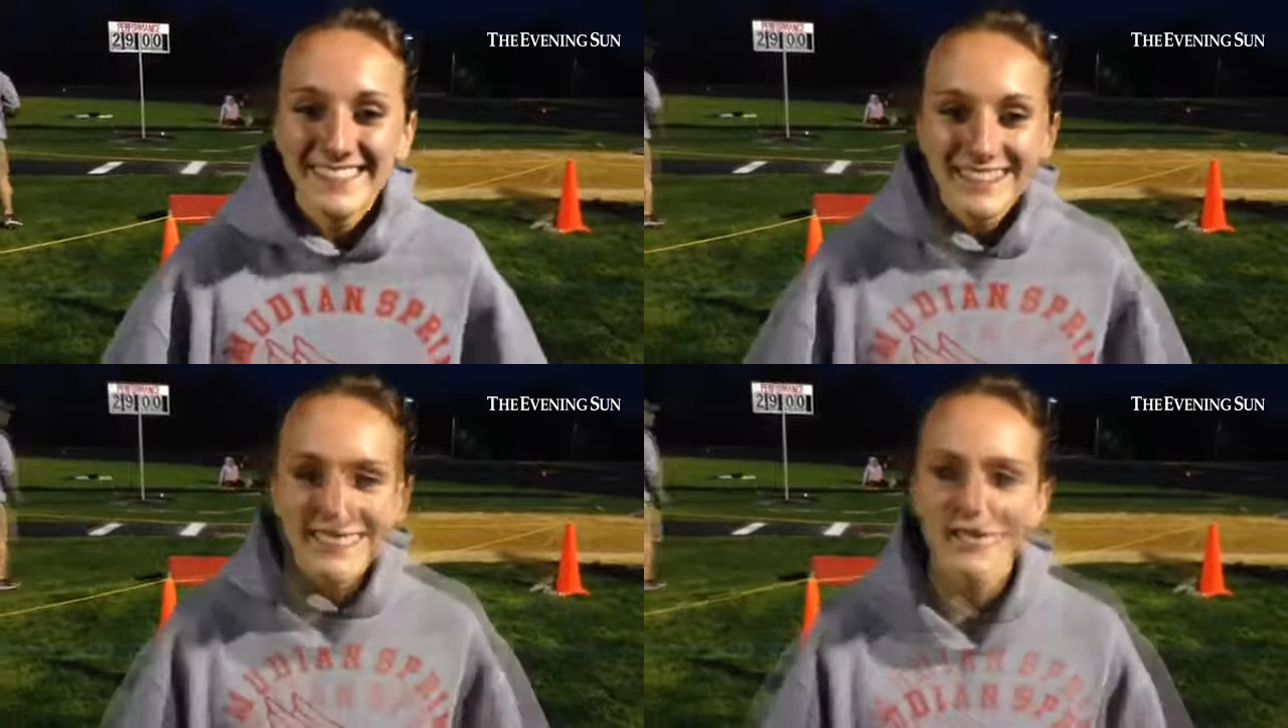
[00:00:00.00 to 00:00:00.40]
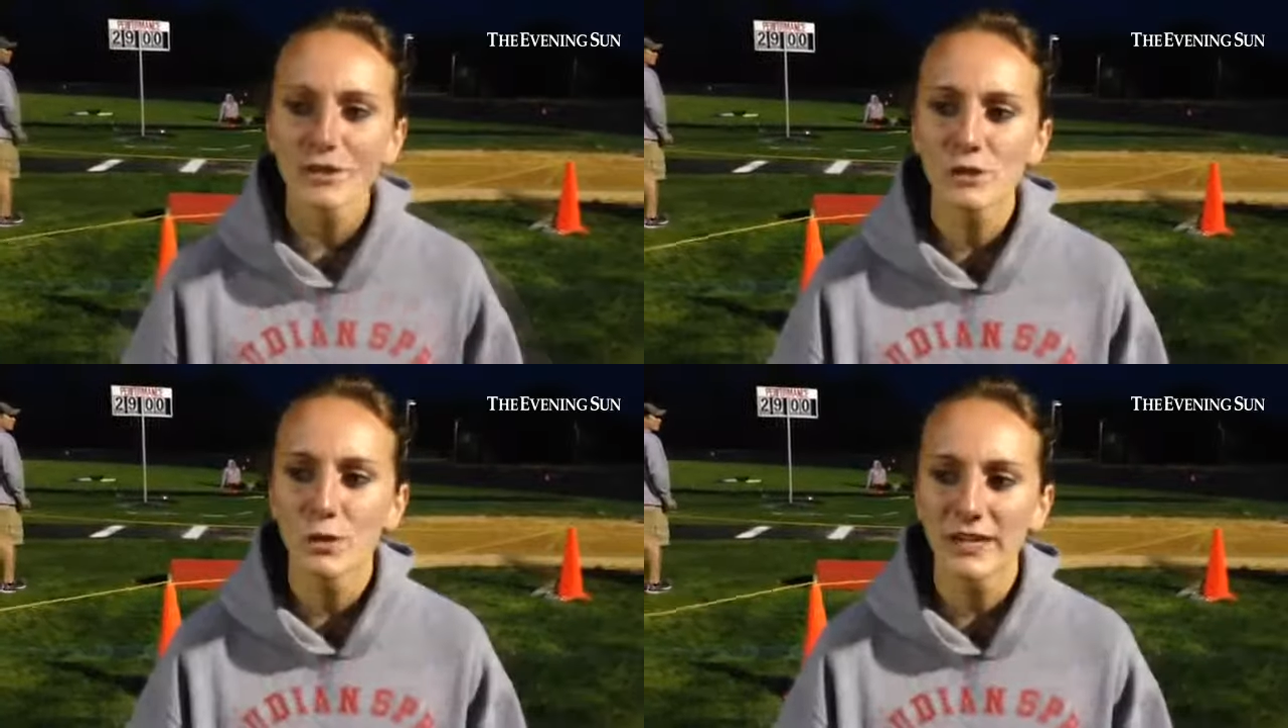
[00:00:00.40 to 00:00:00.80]
It's
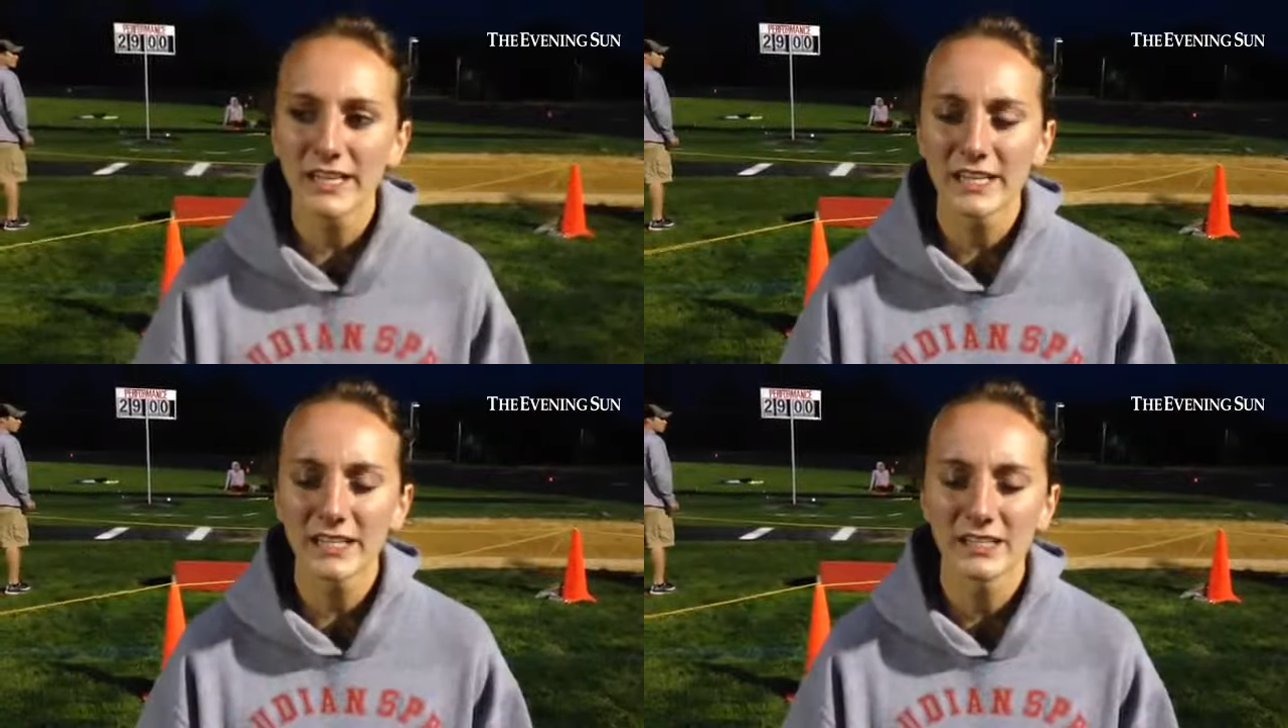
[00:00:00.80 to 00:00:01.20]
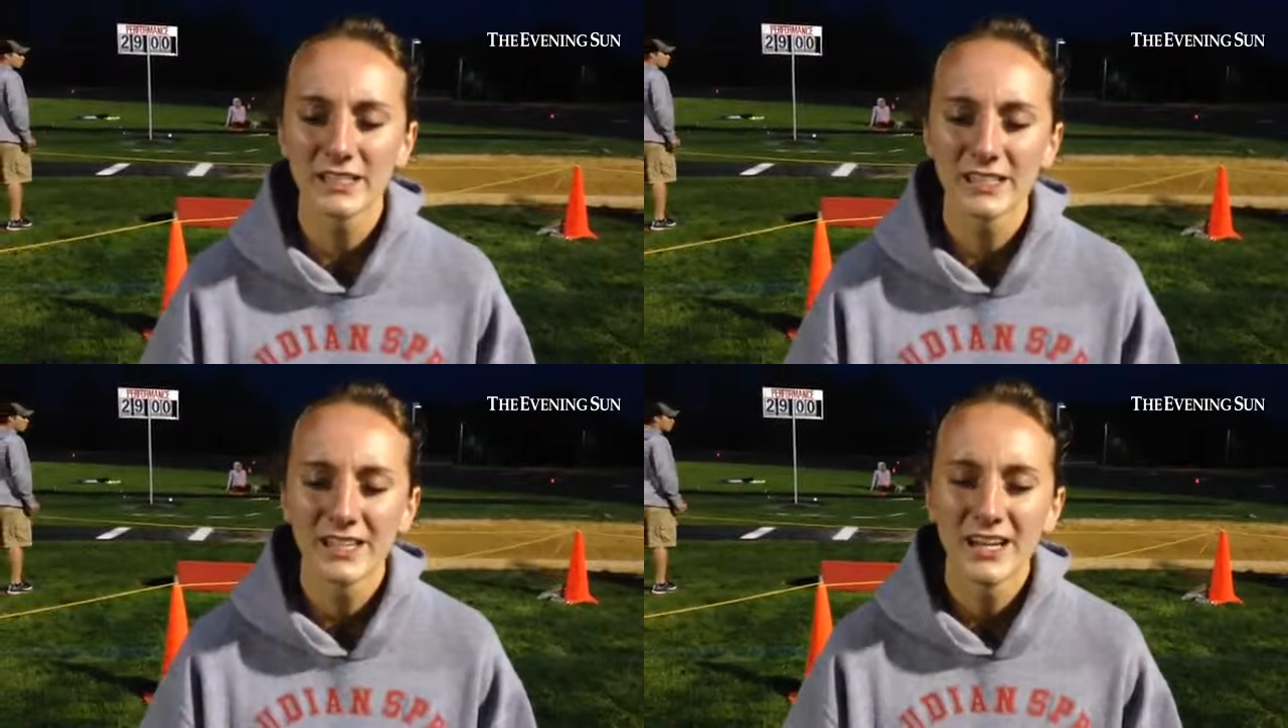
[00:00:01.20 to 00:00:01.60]
220,
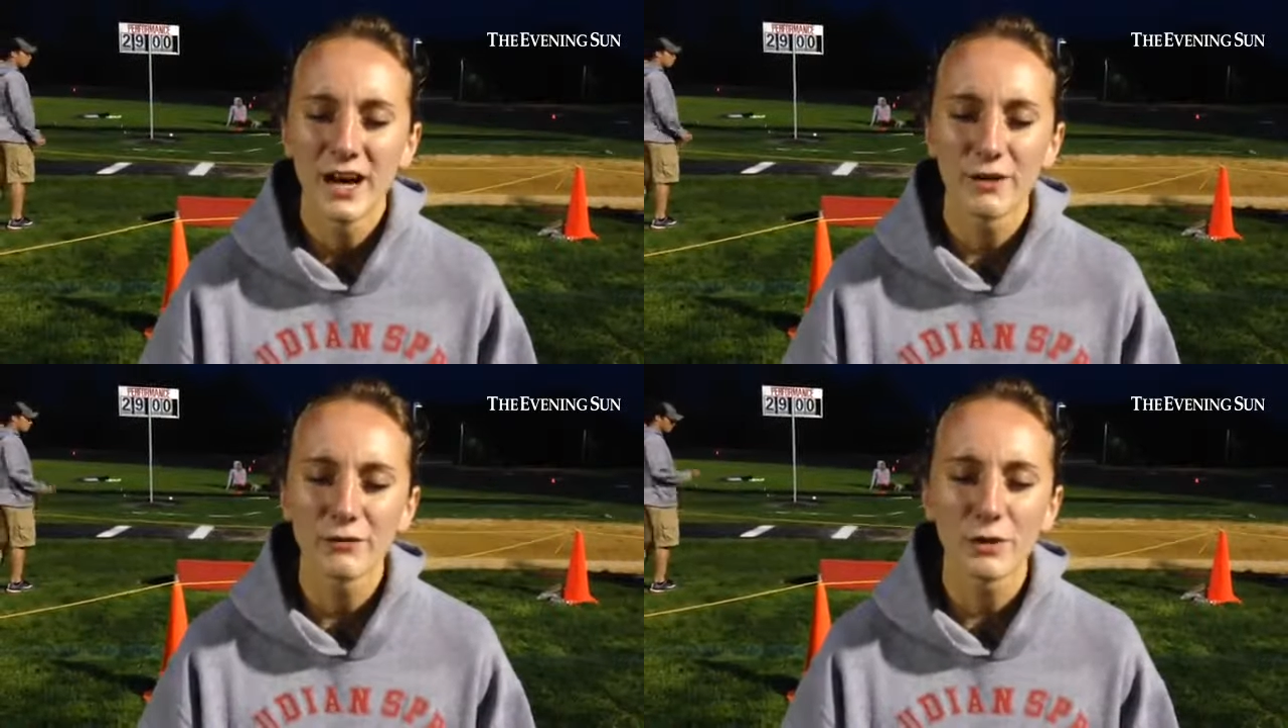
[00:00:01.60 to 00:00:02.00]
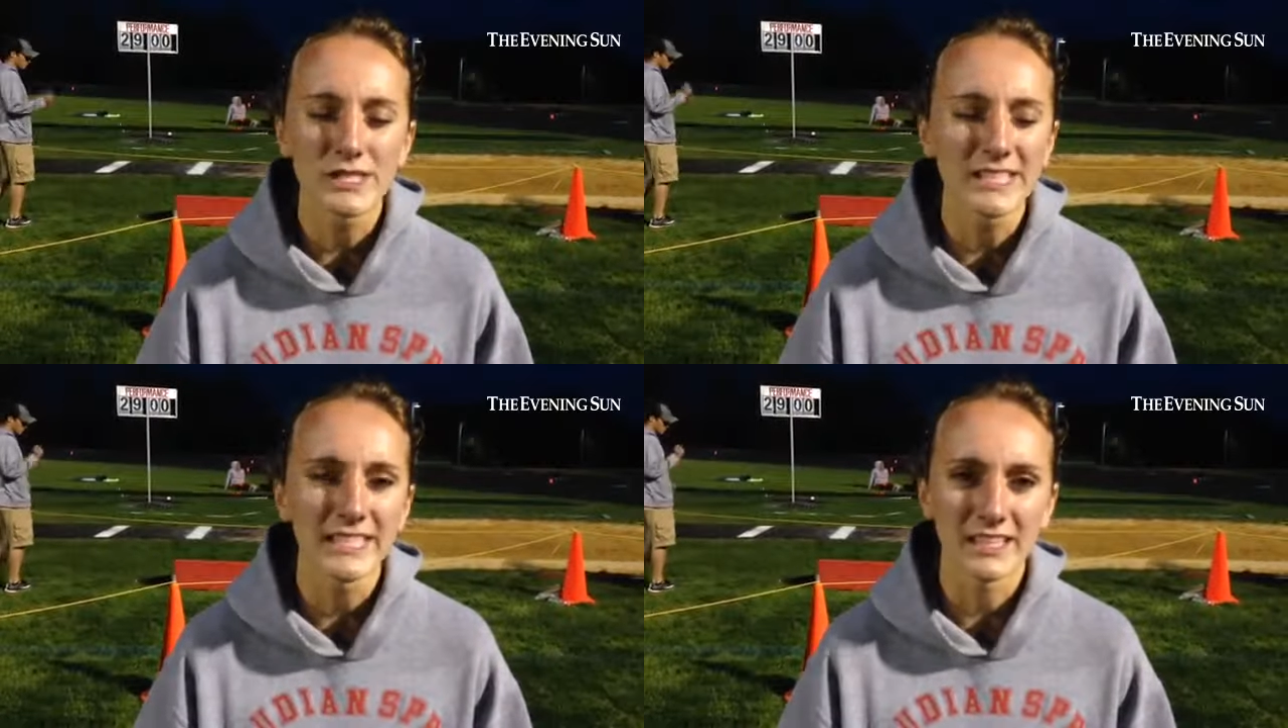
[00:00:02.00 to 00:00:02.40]
uh,
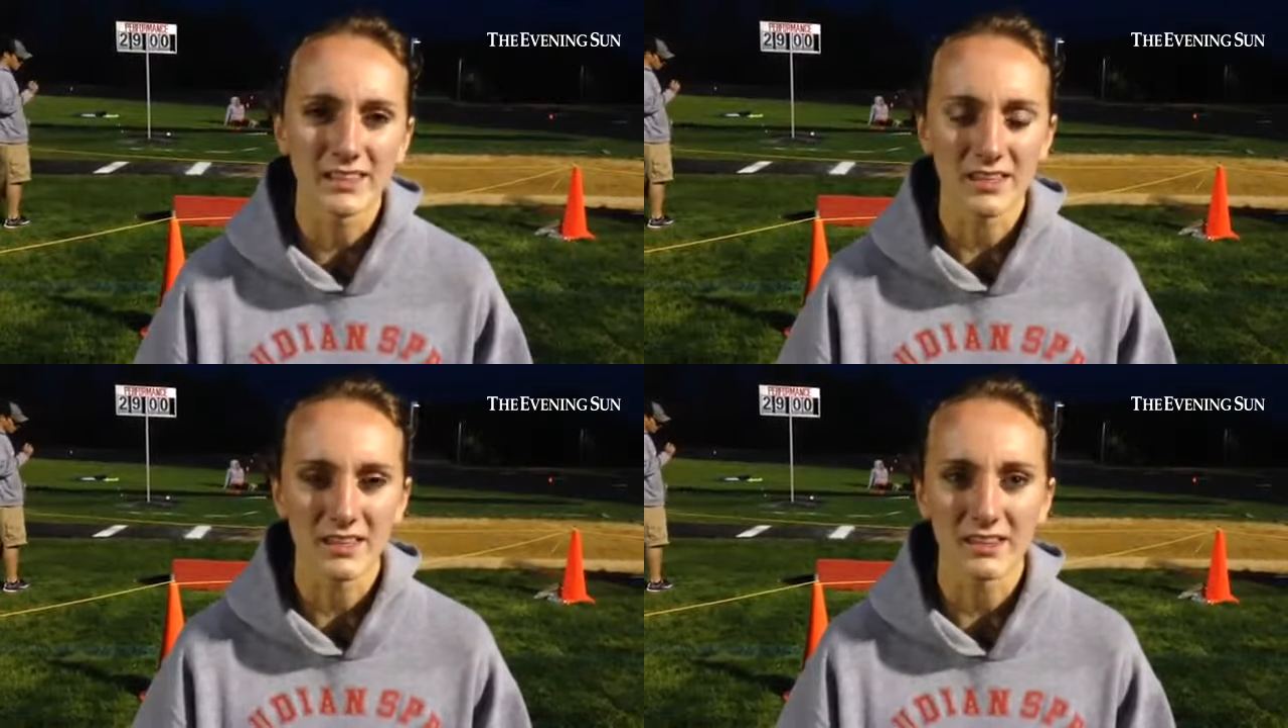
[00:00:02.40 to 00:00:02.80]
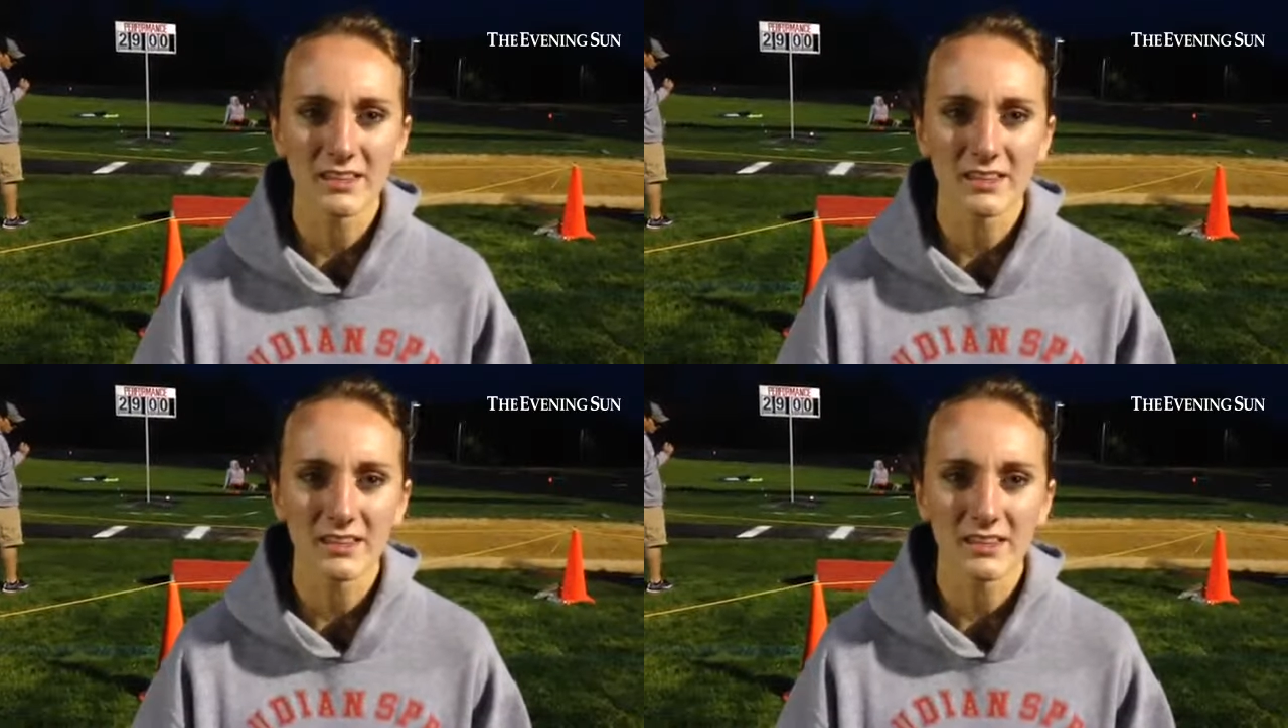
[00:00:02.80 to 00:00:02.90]
14, I think.